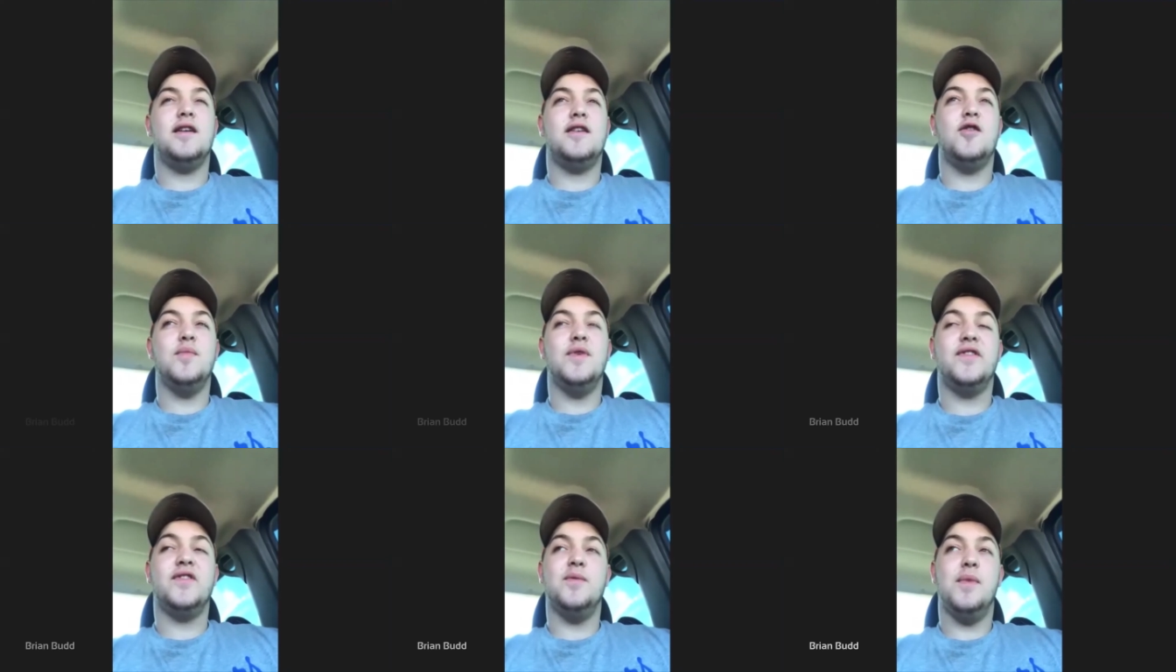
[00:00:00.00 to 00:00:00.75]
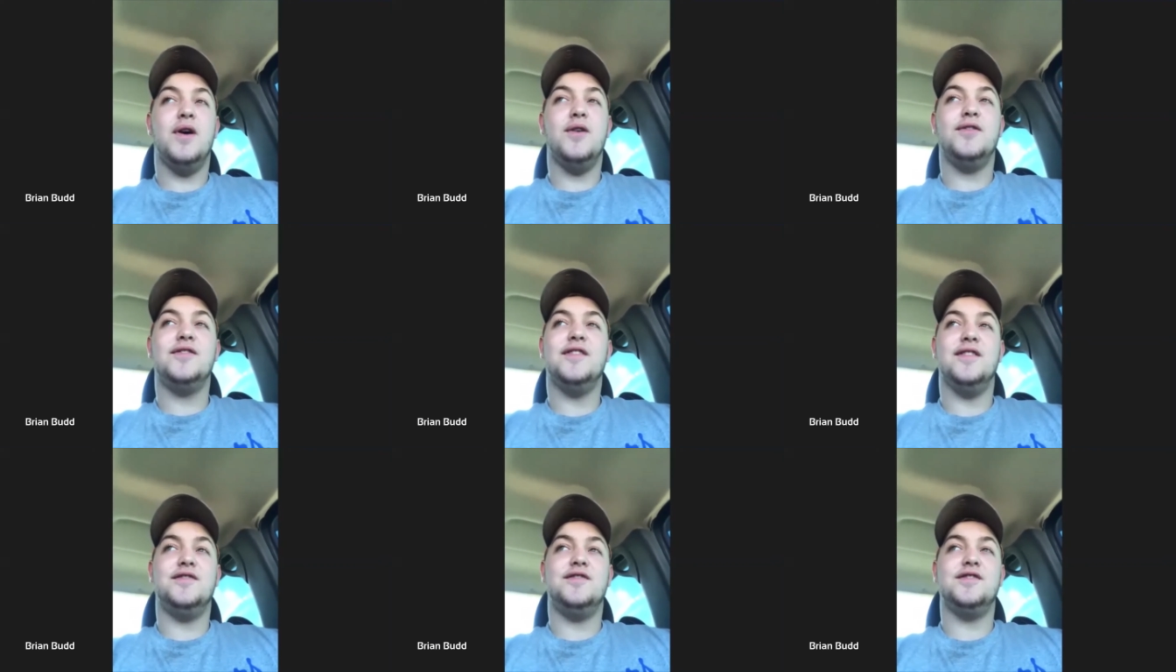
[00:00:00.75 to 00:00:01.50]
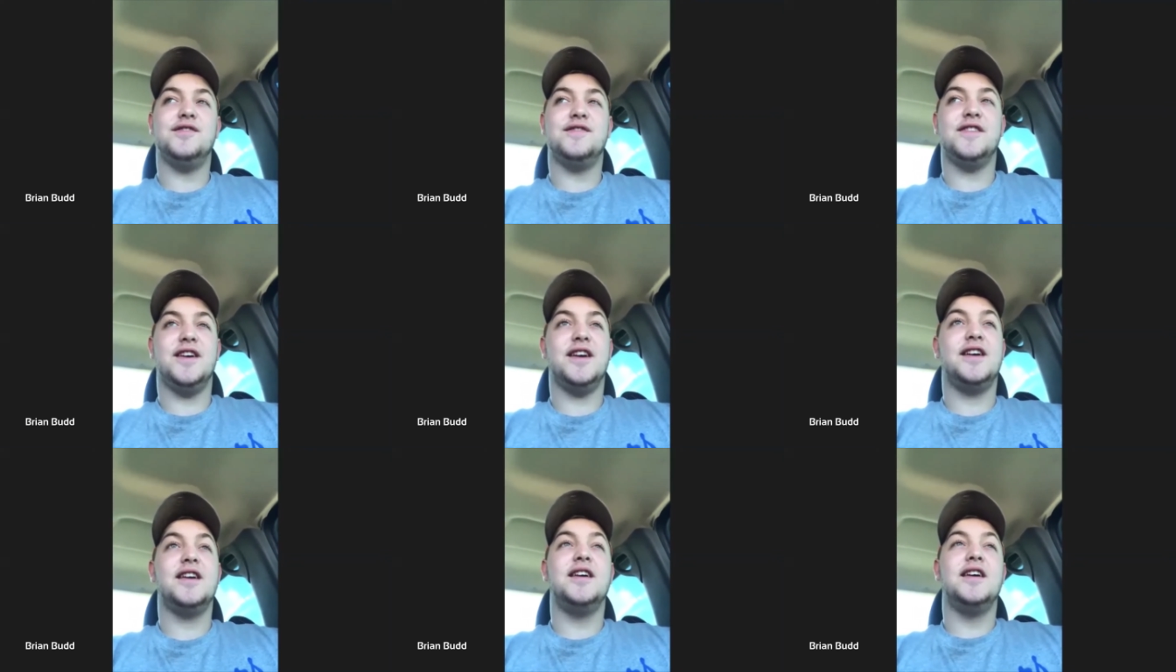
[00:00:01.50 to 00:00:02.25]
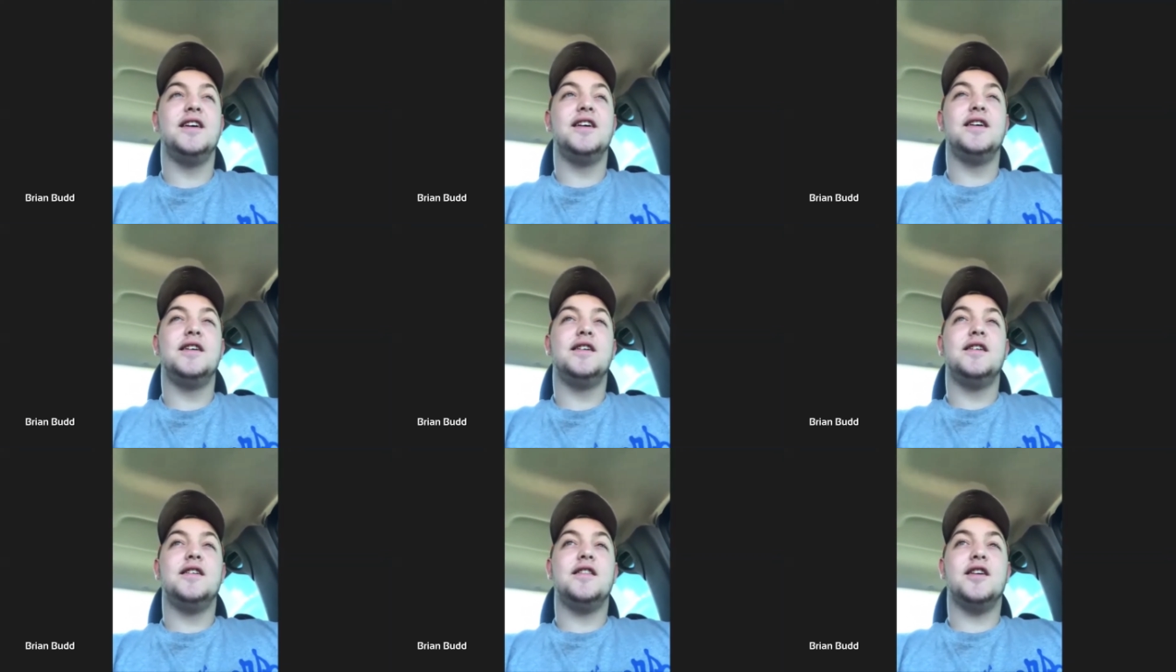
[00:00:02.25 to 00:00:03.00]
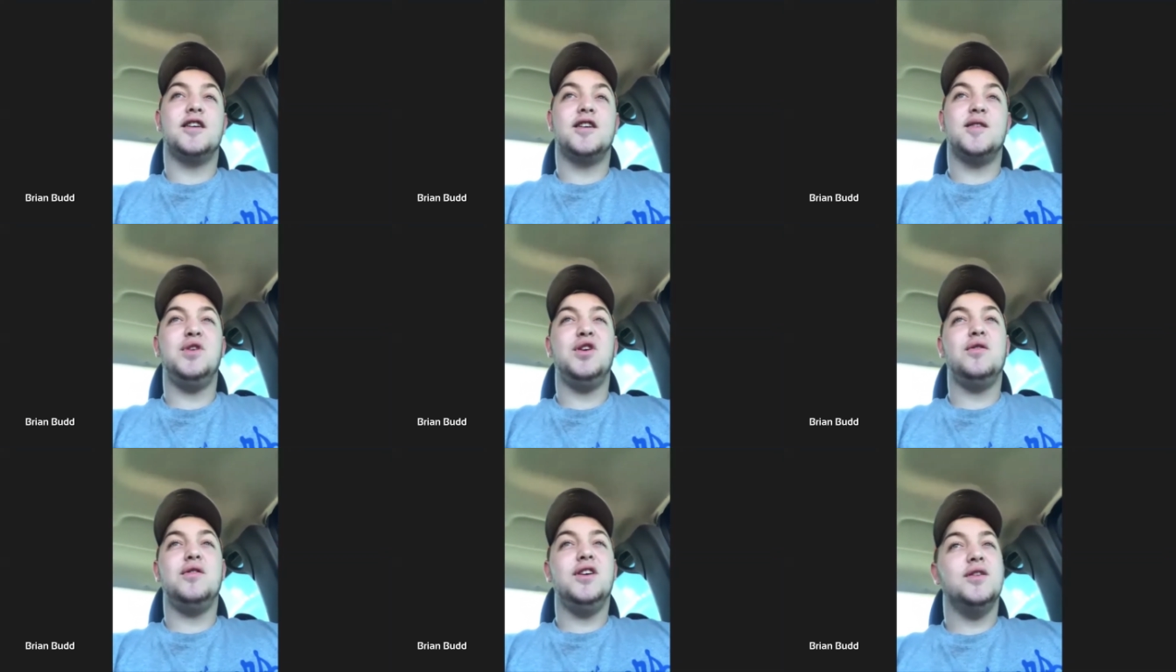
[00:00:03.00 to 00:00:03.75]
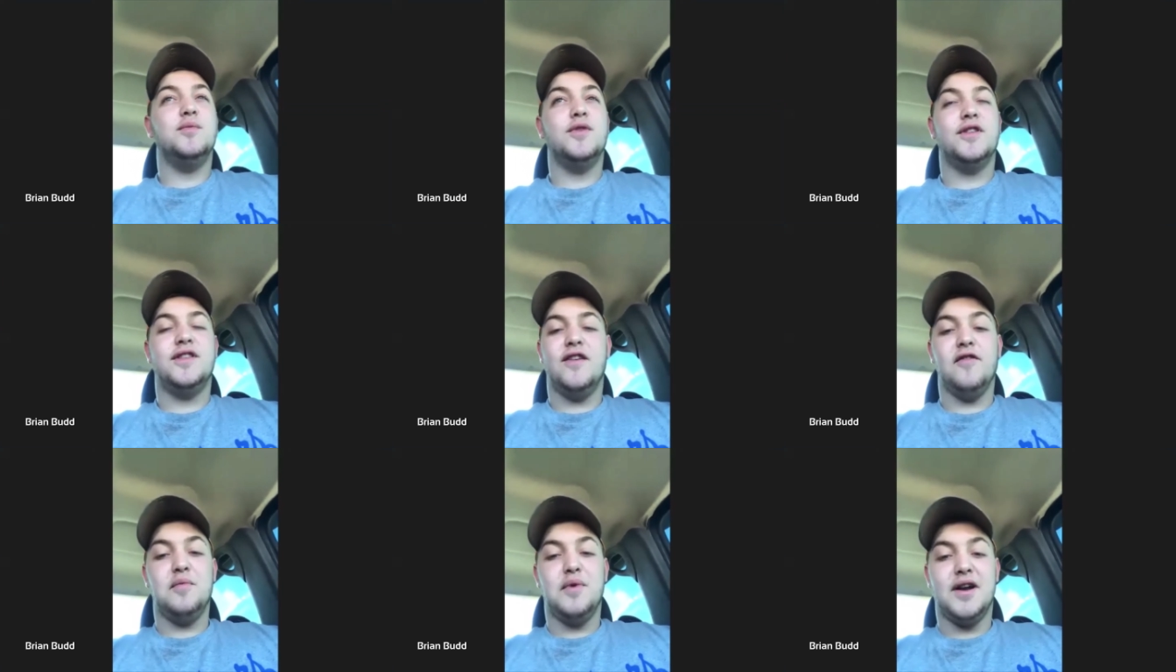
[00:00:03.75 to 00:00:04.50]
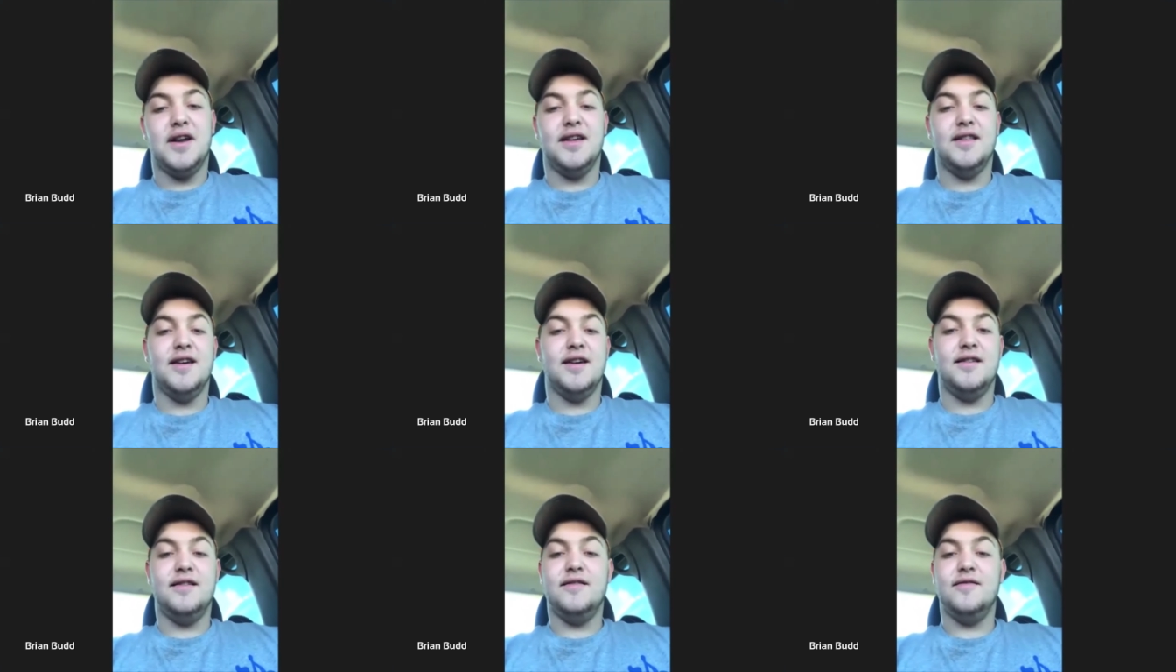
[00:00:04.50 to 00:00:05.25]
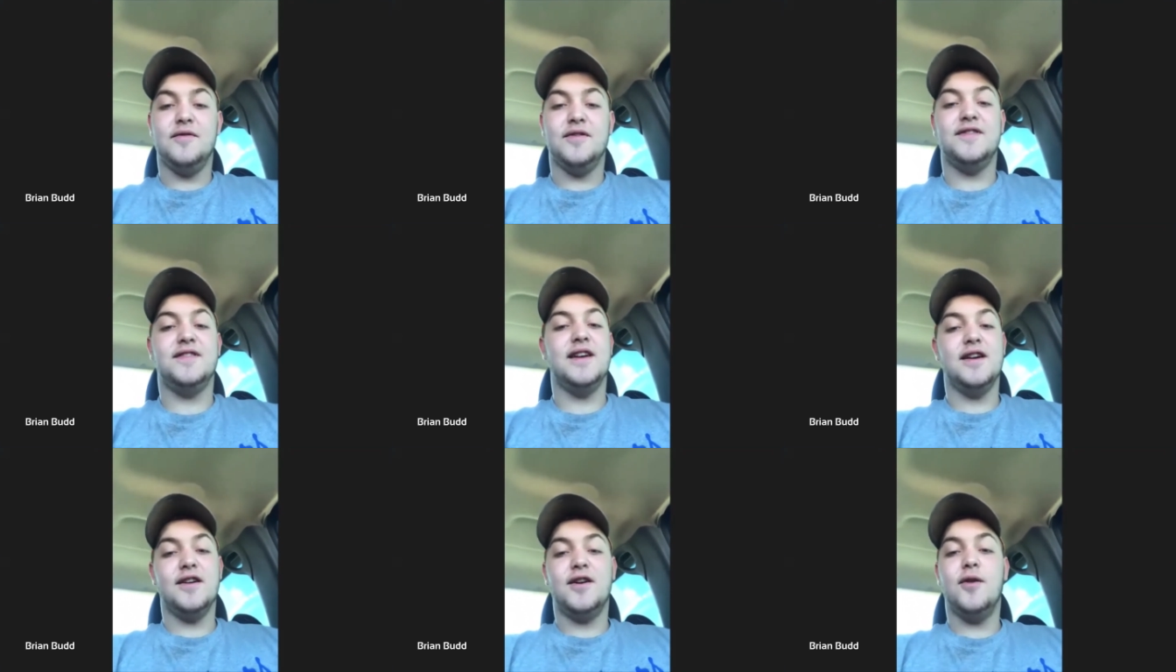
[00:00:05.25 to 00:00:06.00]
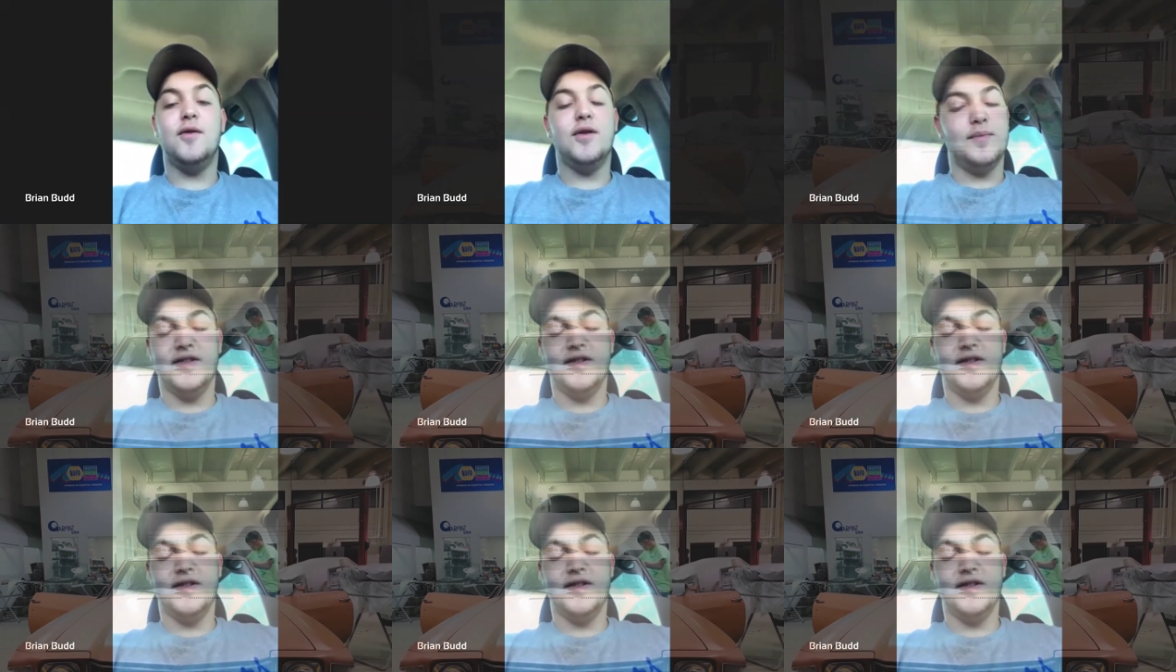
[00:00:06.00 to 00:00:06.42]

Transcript: I'll miss the most is just like the communion with everybody that was there going up to